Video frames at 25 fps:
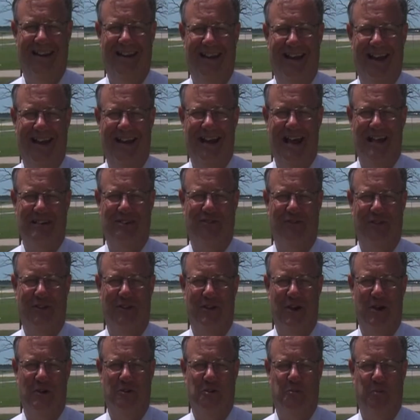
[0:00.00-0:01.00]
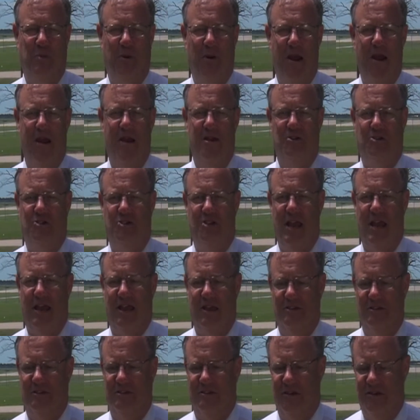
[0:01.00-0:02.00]
And as for those prairie
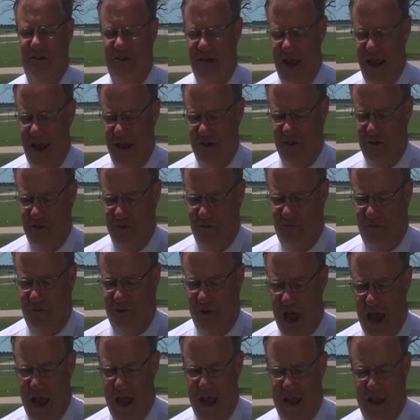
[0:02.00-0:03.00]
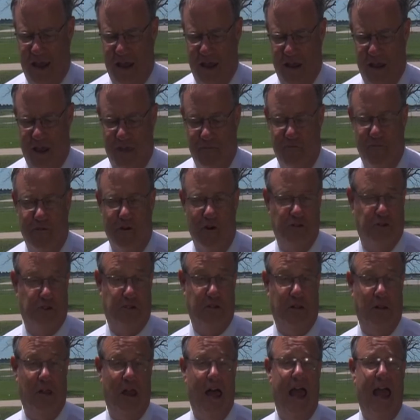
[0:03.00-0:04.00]
chickens, the days of flying
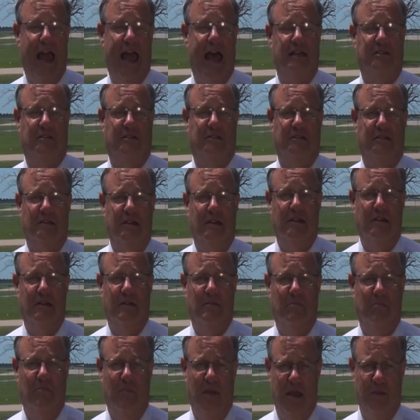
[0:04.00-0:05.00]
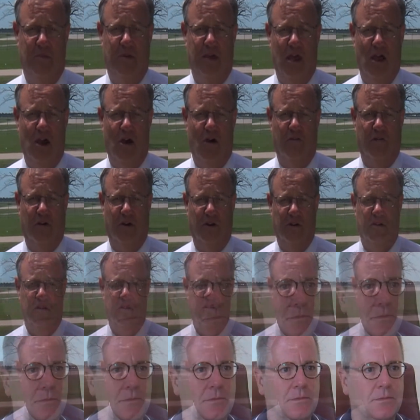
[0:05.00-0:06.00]
first class may be over.
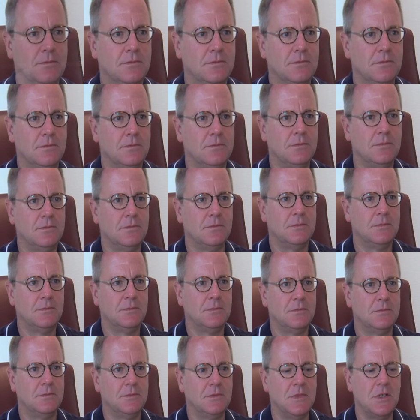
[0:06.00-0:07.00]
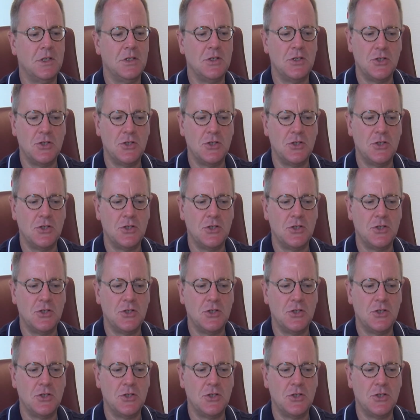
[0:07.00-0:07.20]
They shouldn't be on our aircraft.